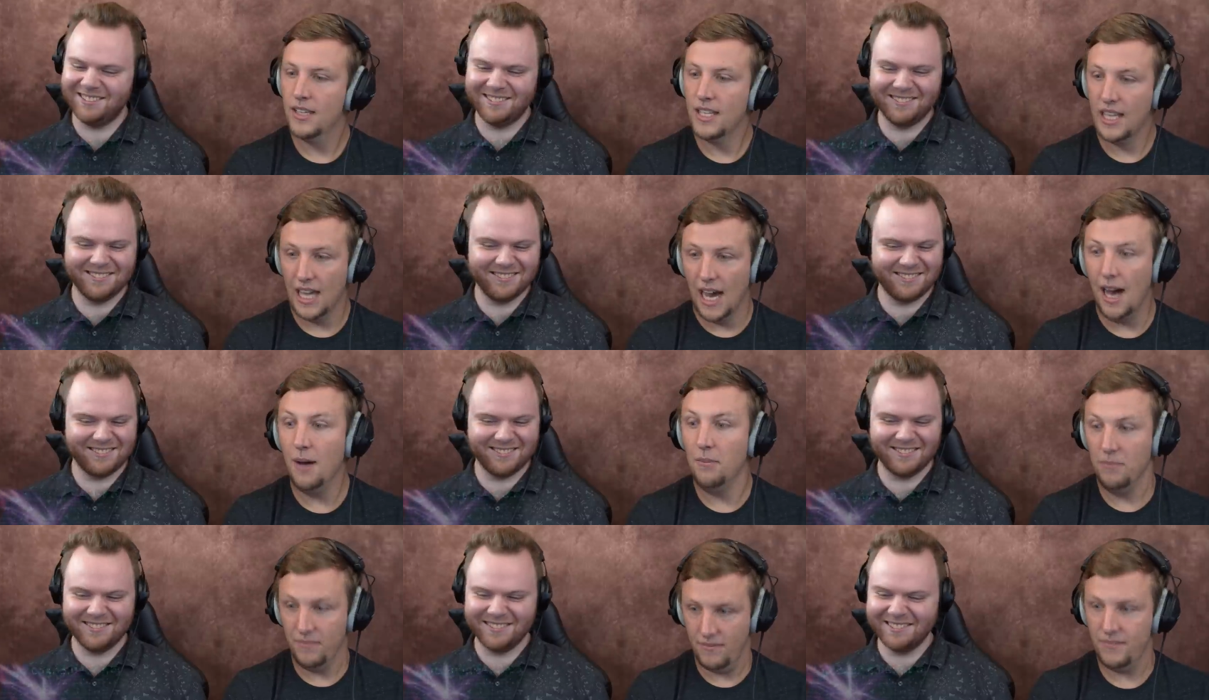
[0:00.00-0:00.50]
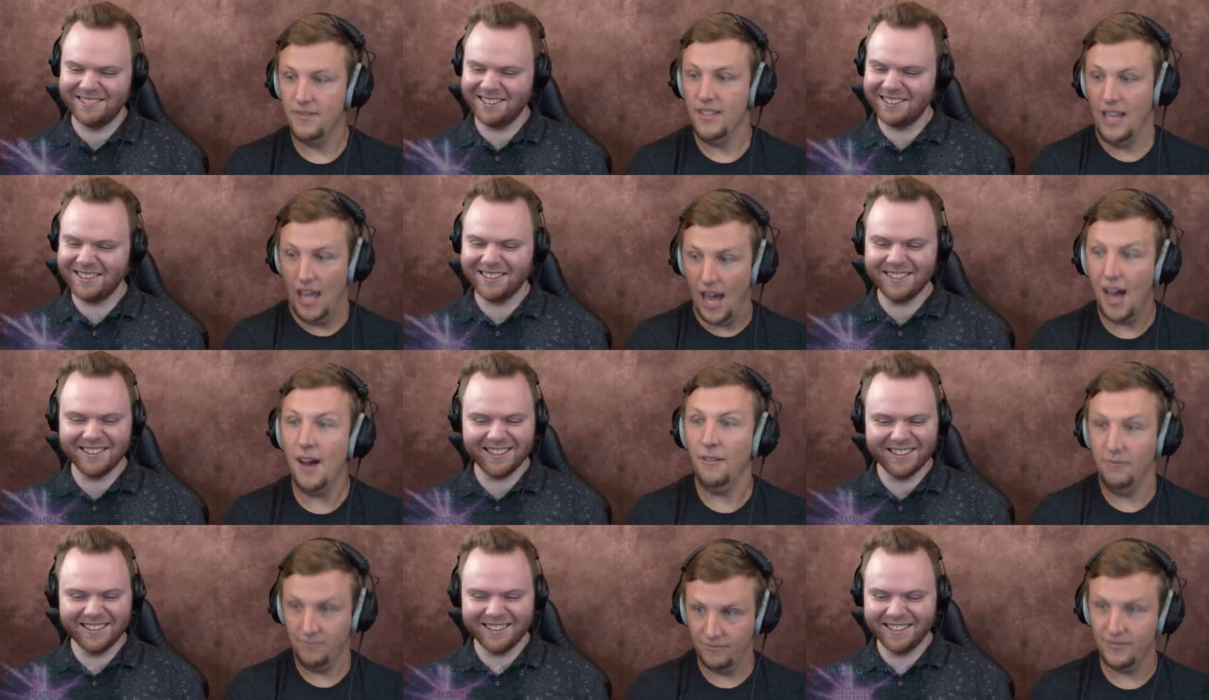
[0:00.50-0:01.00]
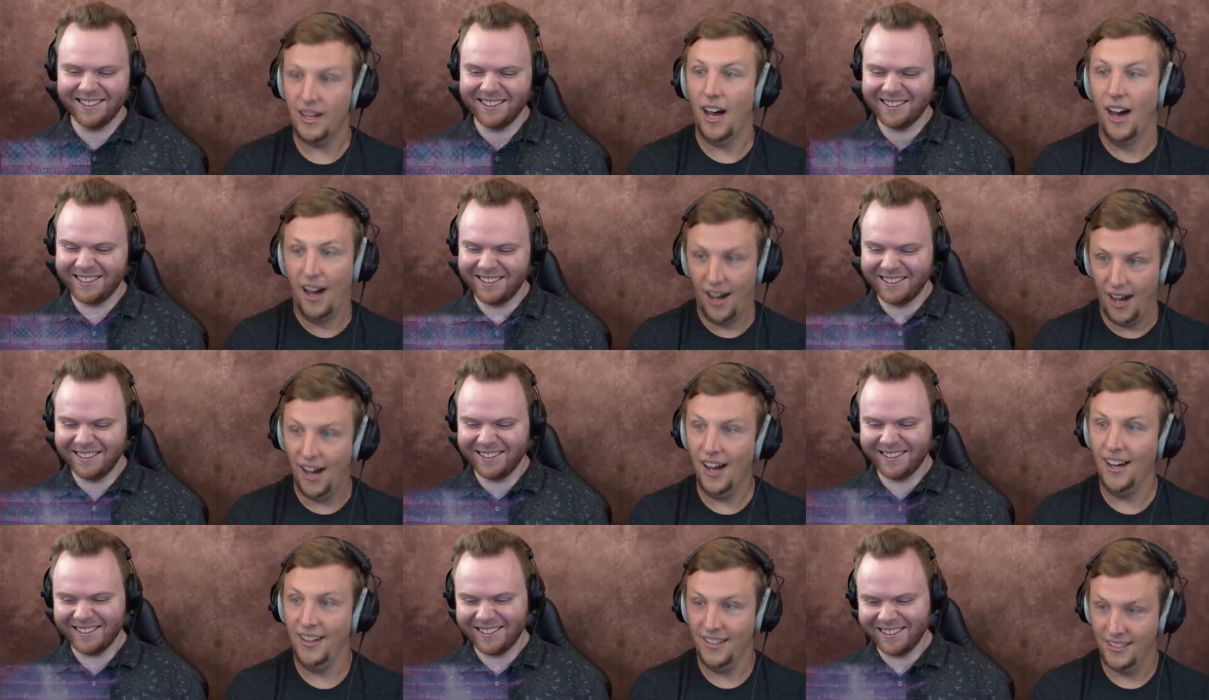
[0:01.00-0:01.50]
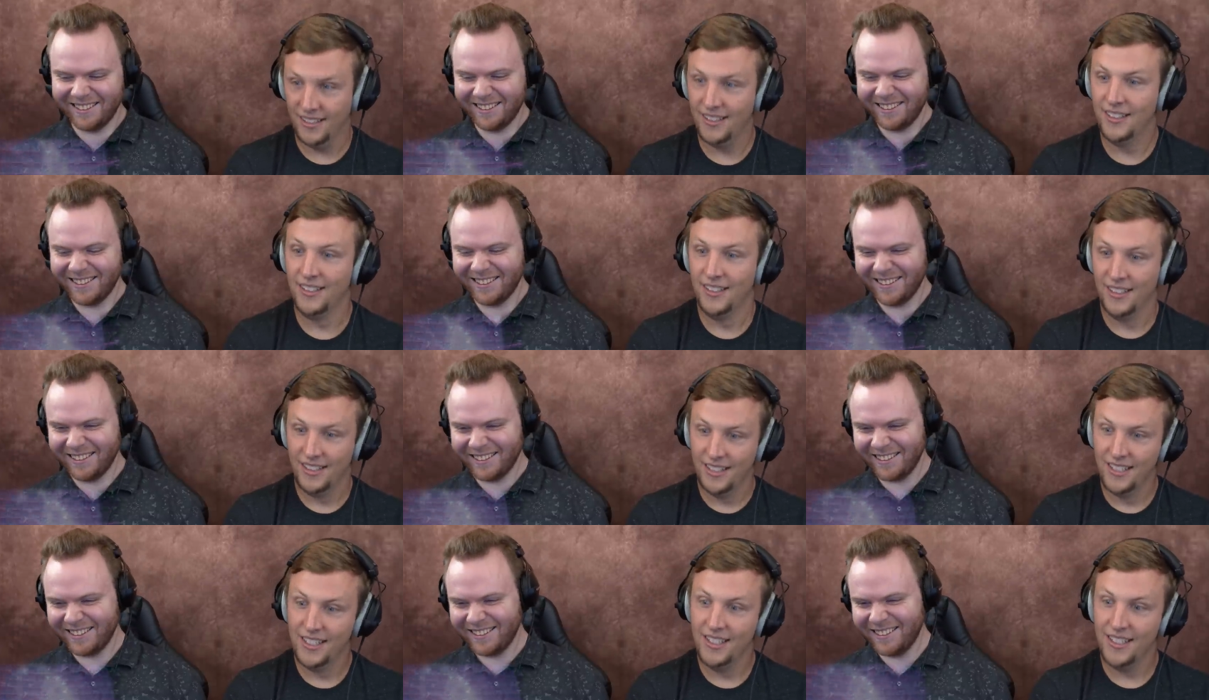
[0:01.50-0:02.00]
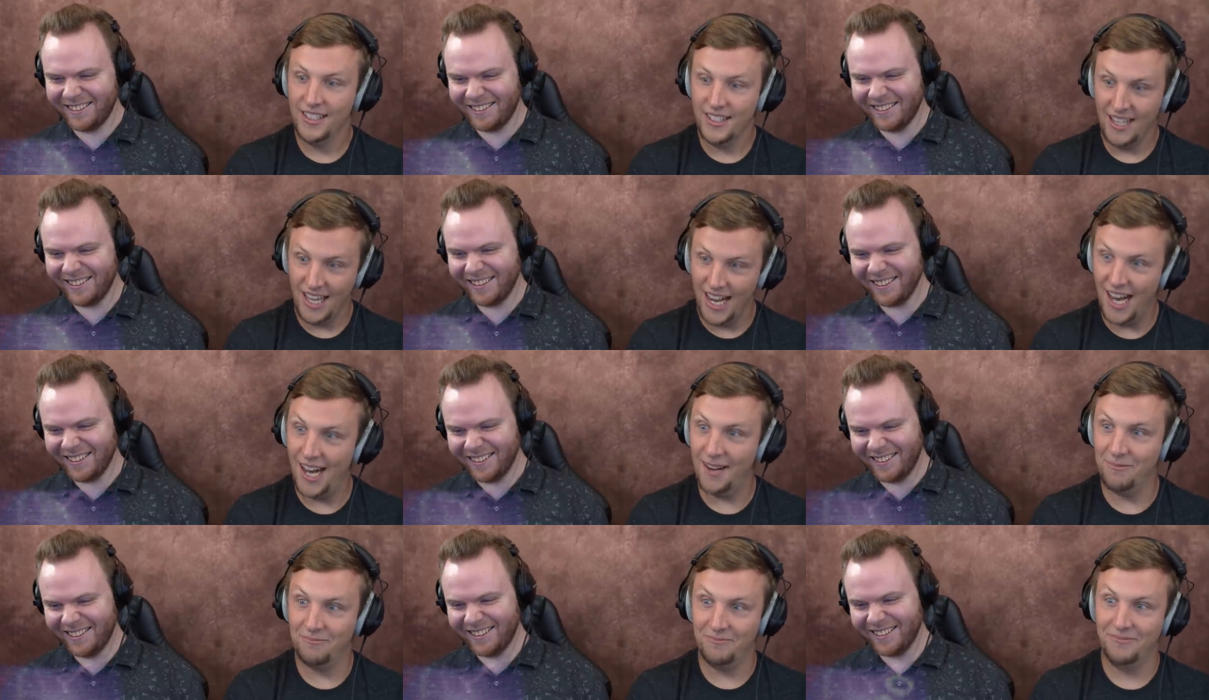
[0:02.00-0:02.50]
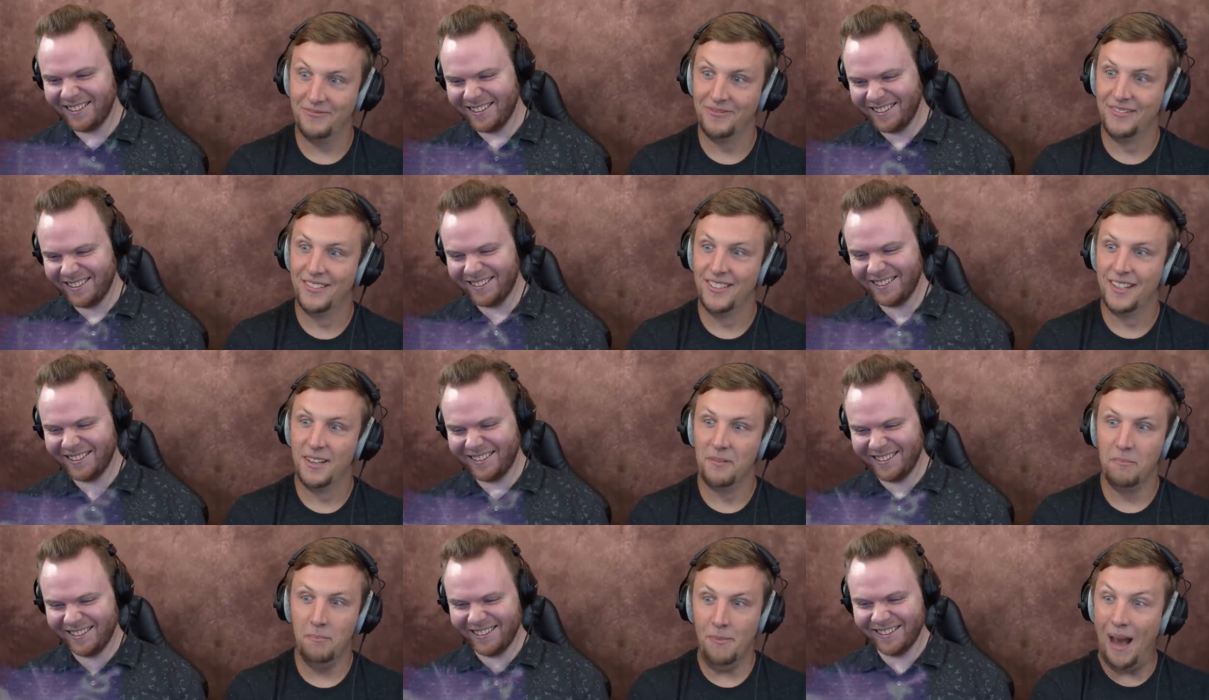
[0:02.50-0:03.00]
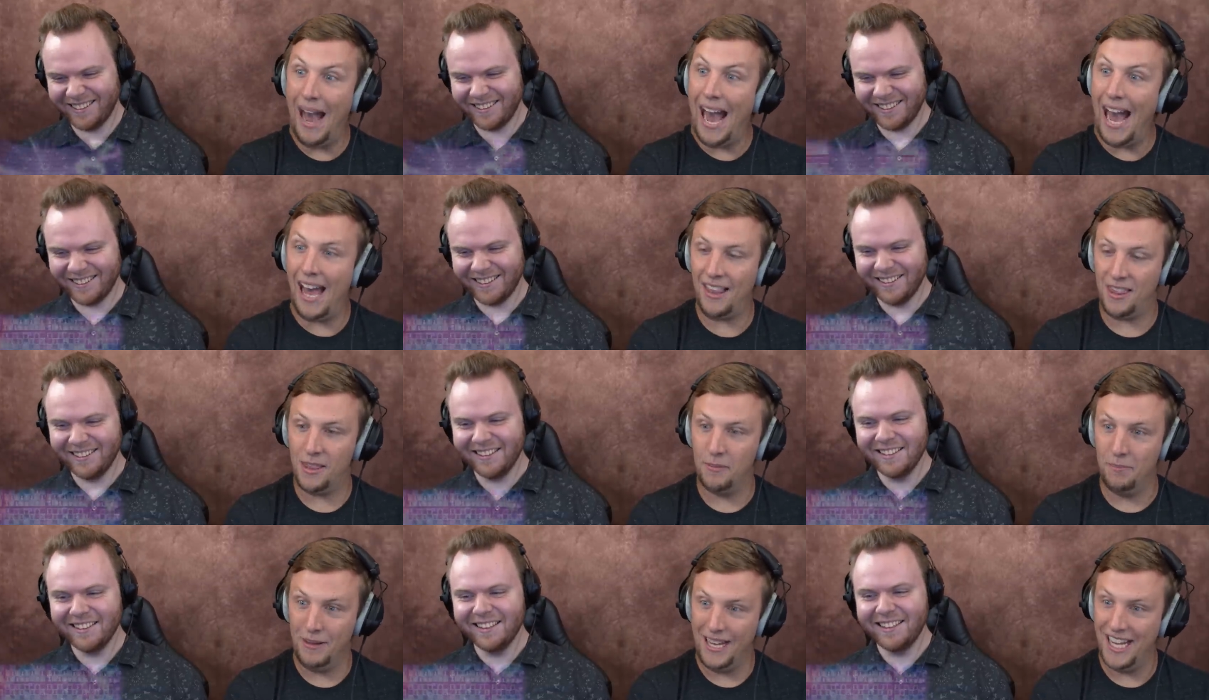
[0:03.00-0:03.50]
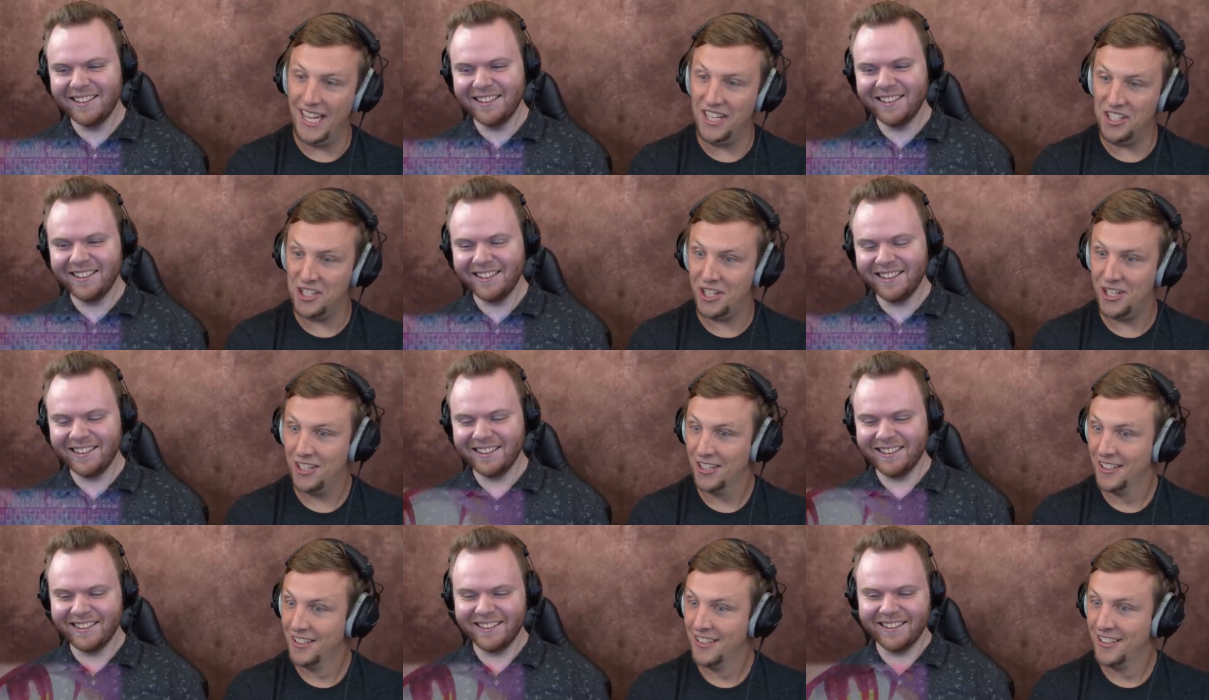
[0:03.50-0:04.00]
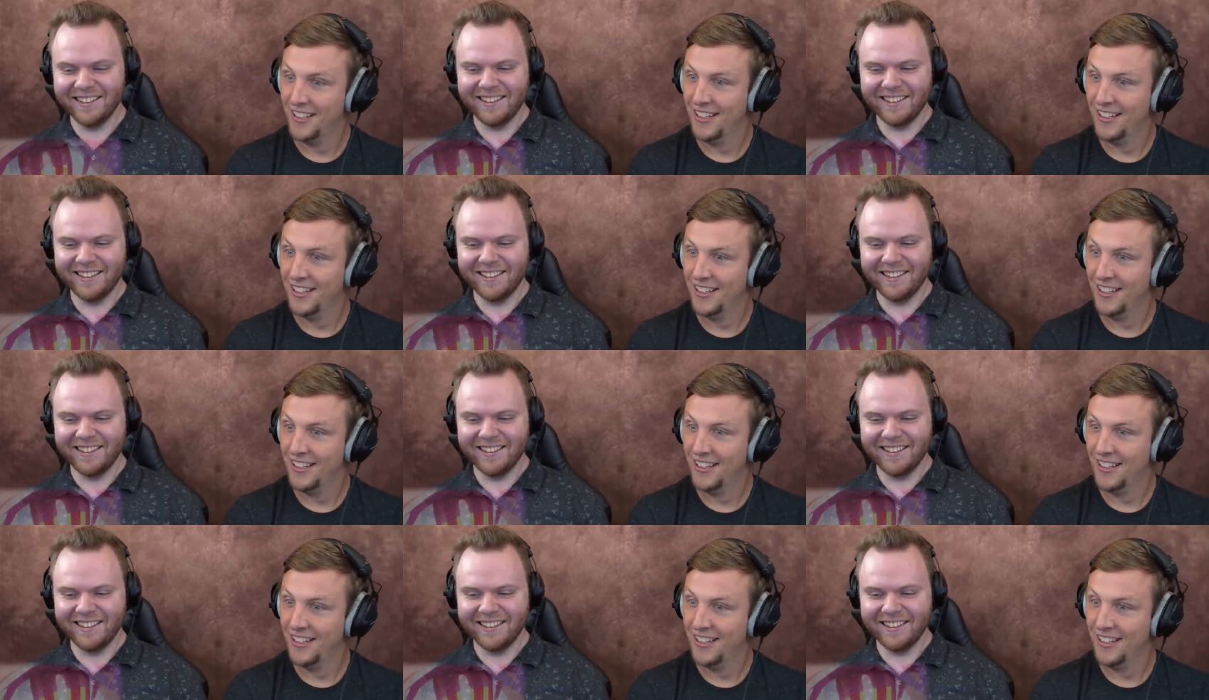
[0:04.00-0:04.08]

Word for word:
Speaker 1: Yep, yep, uh-huh. Yep. Math, bitch!